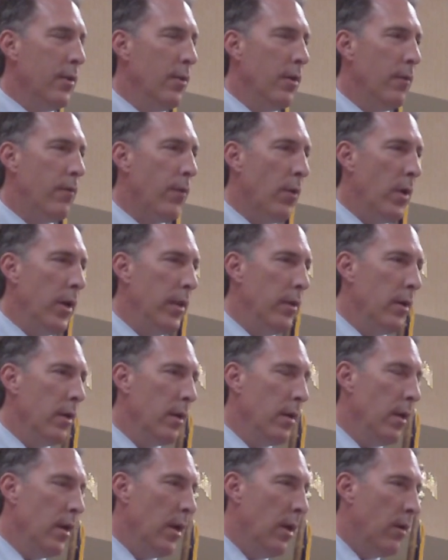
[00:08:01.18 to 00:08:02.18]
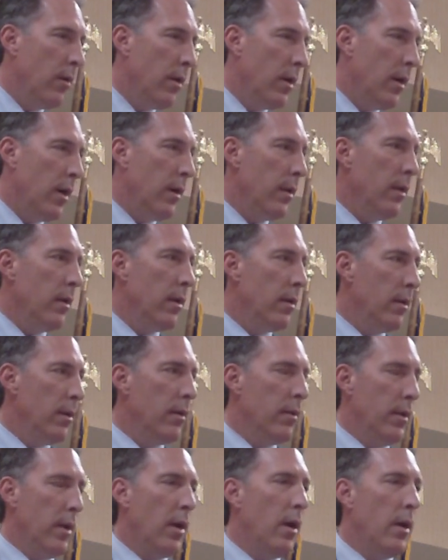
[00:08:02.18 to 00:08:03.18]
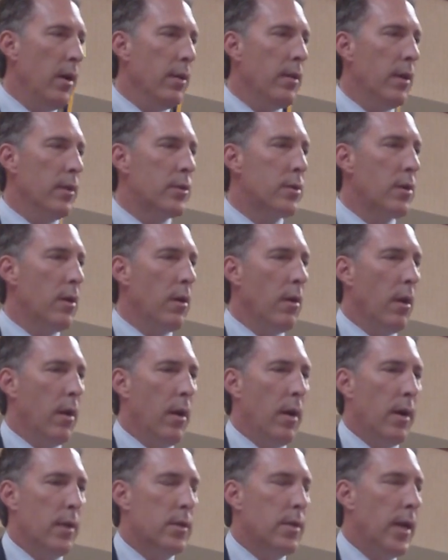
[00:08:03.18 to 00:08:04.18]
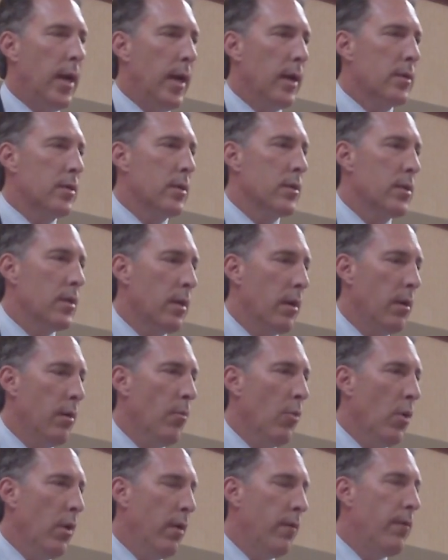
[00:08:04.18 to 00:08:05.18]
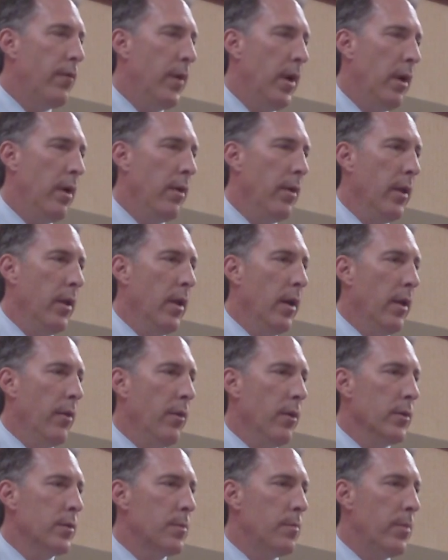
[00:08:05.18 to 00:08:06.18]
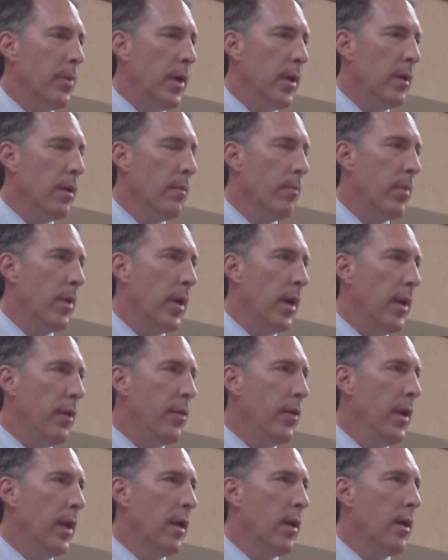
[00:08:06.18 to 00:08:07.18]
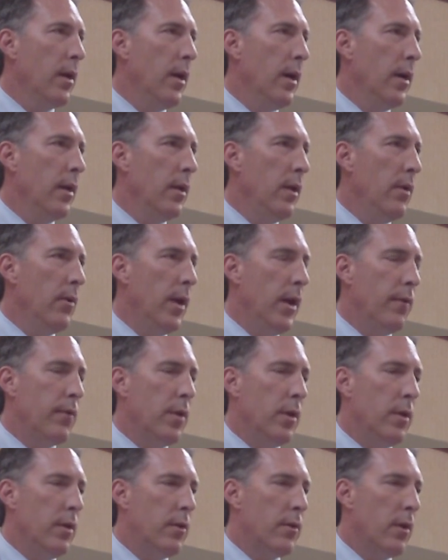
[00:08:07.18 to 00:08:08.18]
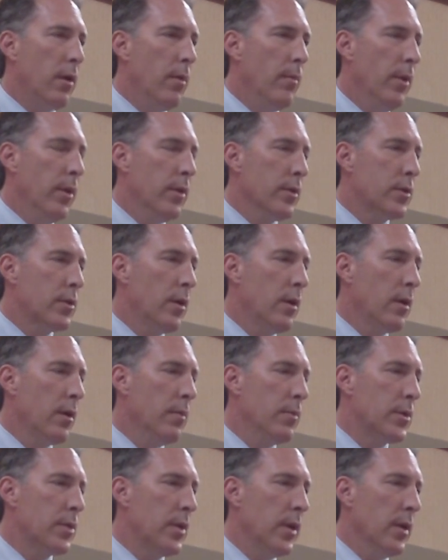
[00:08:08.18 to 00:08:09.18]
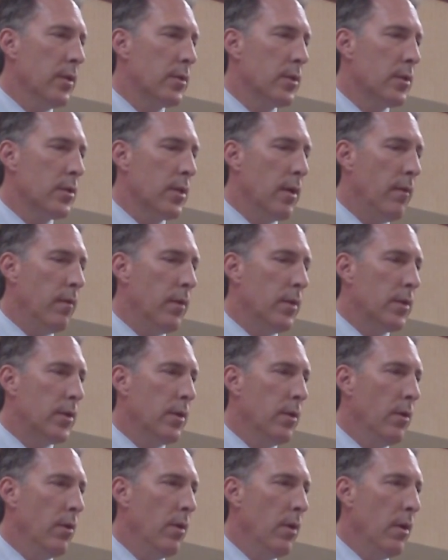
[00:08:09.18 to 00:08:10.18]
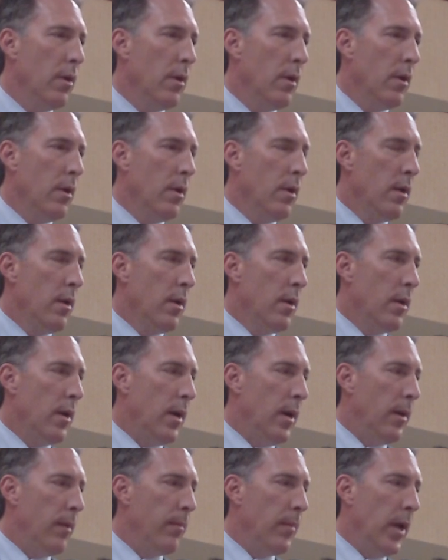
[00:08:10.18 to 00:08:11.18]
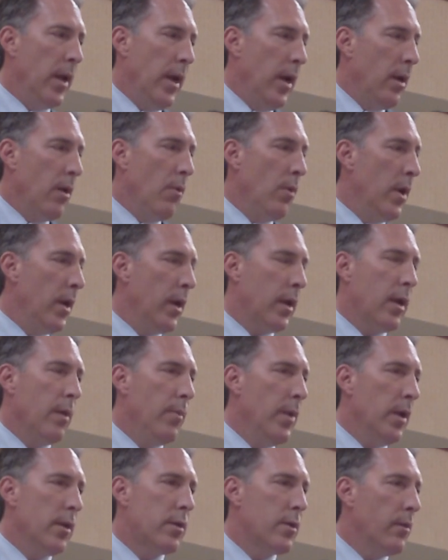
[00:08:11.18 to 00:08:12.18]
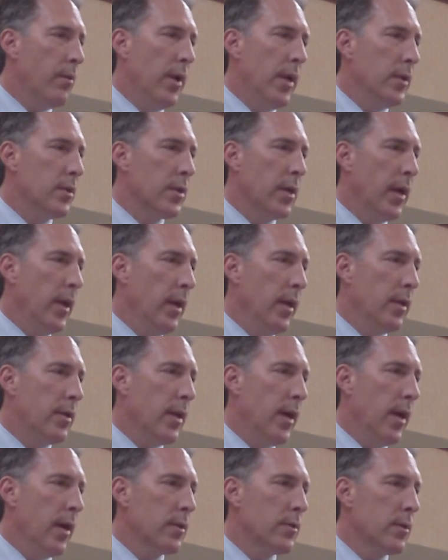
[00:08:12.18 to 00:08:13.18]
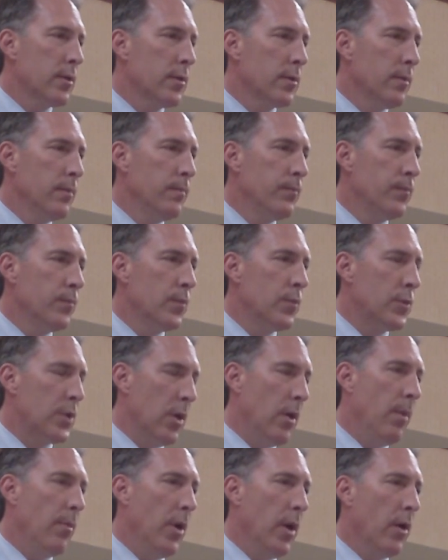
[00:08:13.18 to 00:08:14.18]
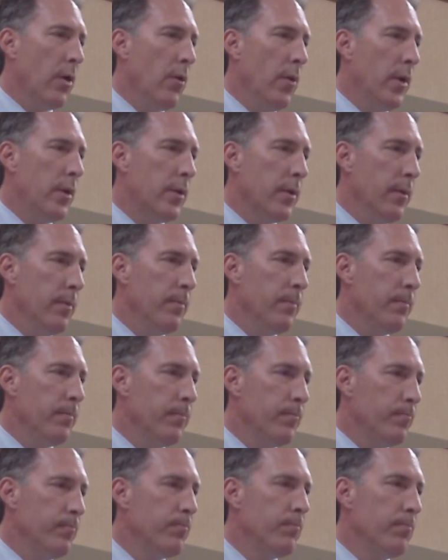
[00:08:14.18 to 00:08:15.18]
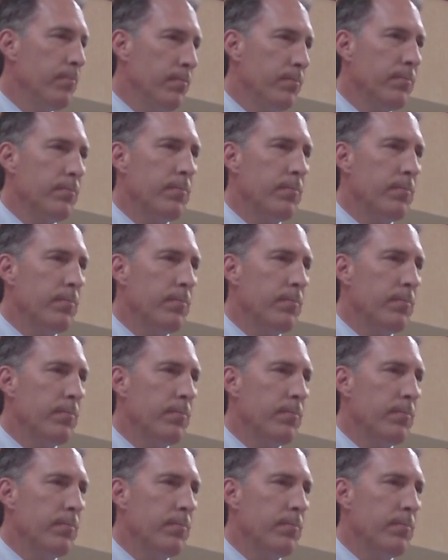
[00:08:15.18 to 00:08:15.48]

to, uh, to avoid the, you know, uh, there, are, there certainly are taxes that are more fair than others, but, but I think uh, you have to determine the circumstances of it too. Um, and I don't want to commit to raising any taxes, so I'm not going to.